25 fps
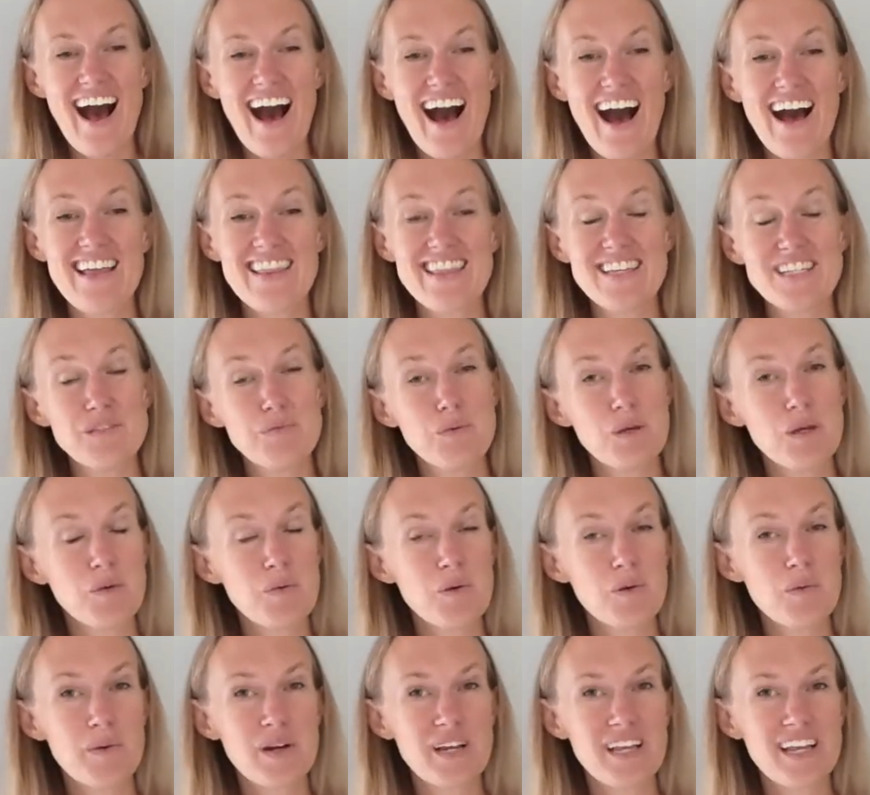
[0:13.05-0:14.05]
Uh, this week
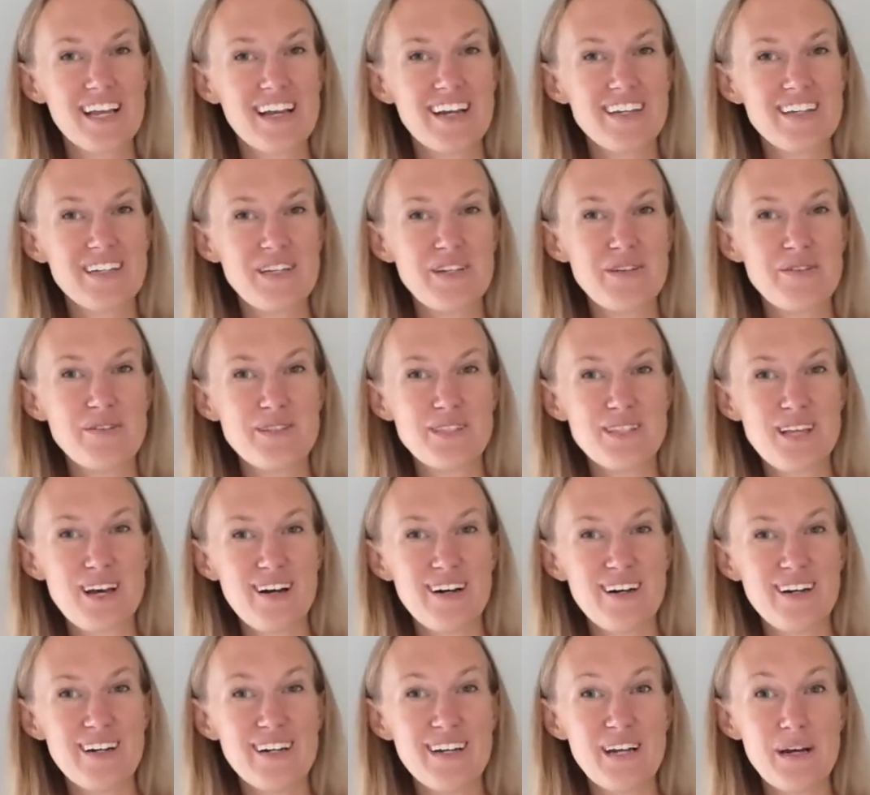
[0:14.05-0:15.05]
we're working on a new
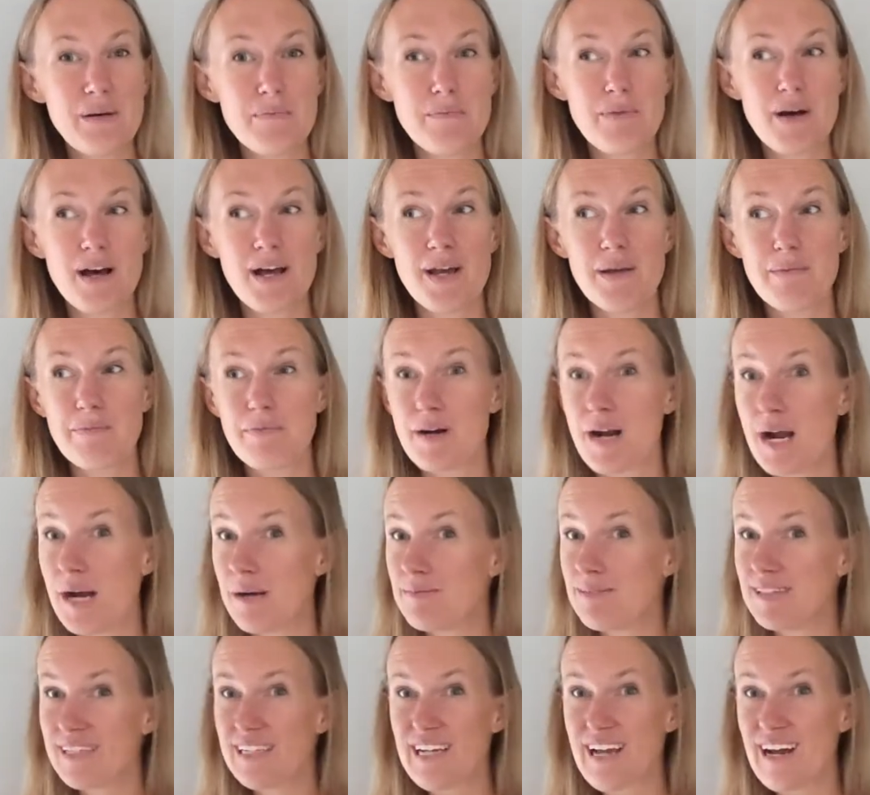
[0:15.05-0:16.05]
song, but
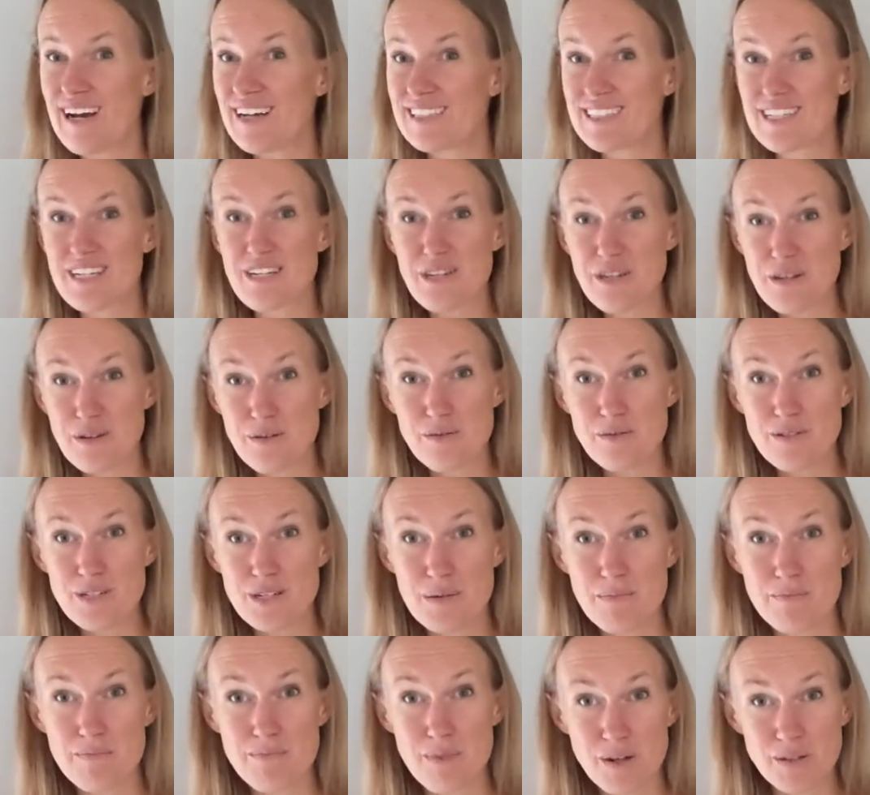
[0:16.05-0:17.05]
probably not new
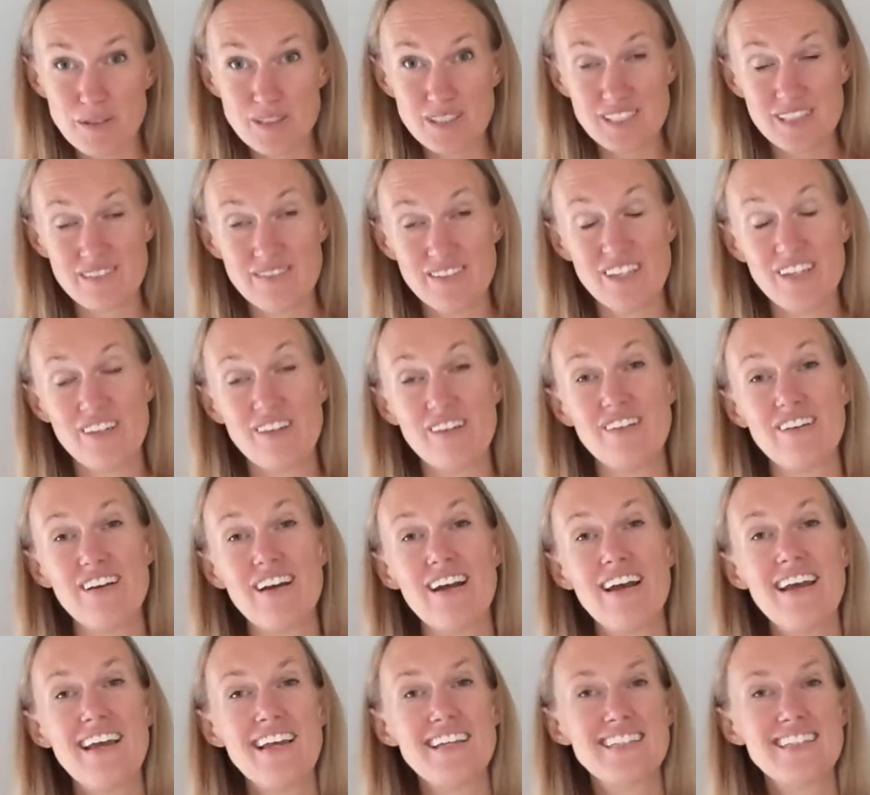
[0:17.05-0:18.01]
to most of you.